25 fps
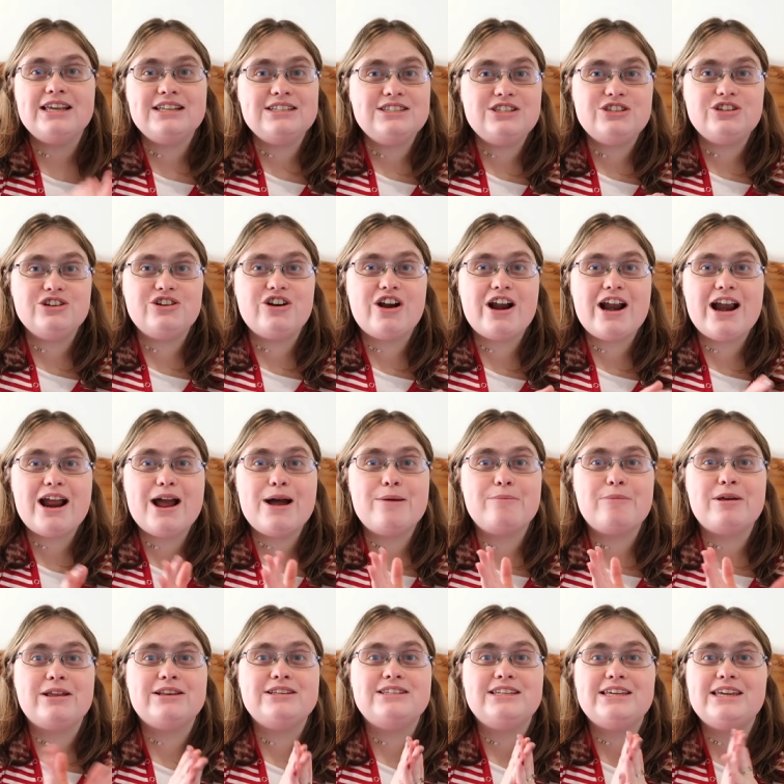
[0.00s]

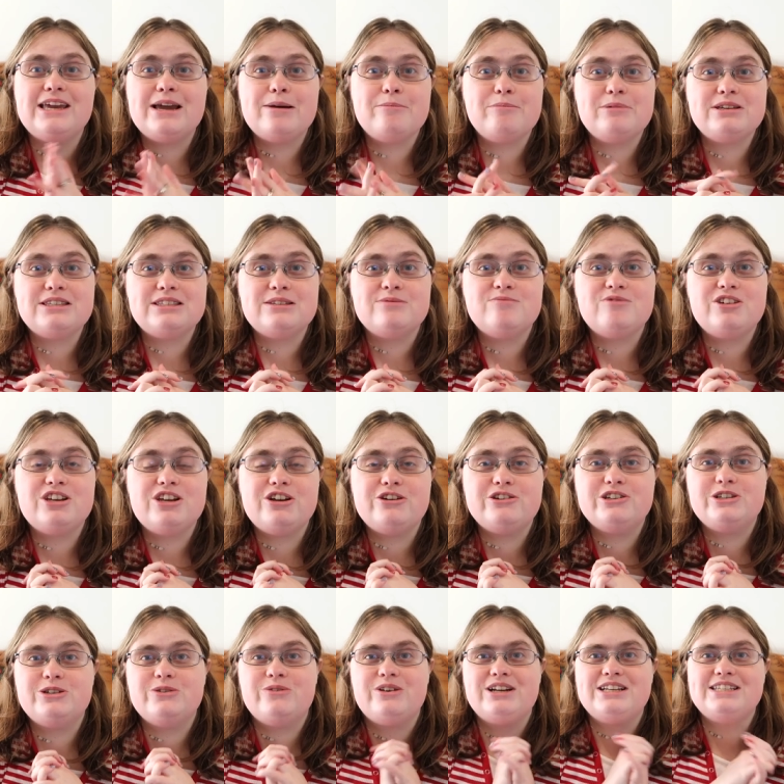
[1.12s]
Instagram and DM me some
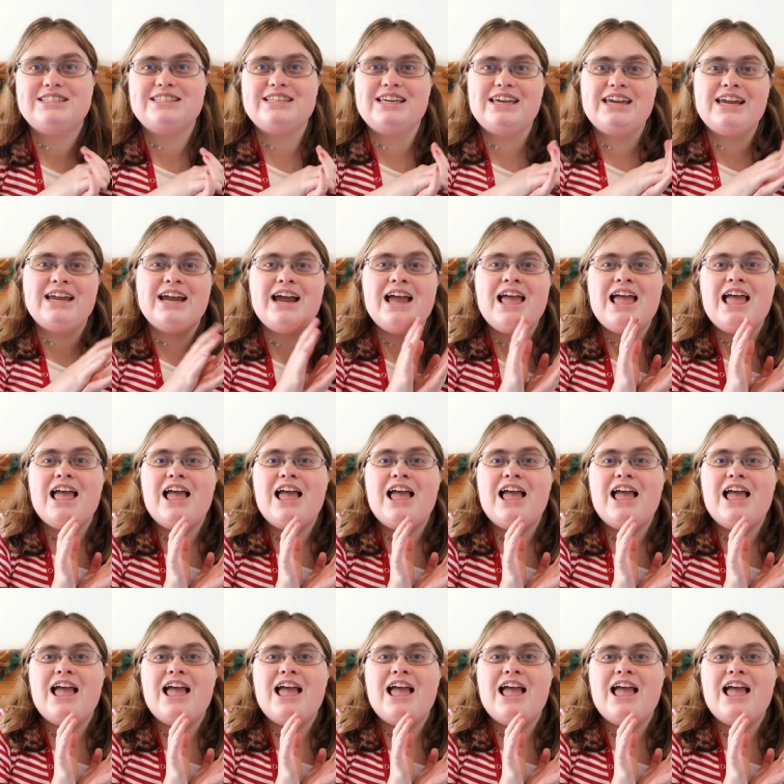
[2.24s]
videos you want to see.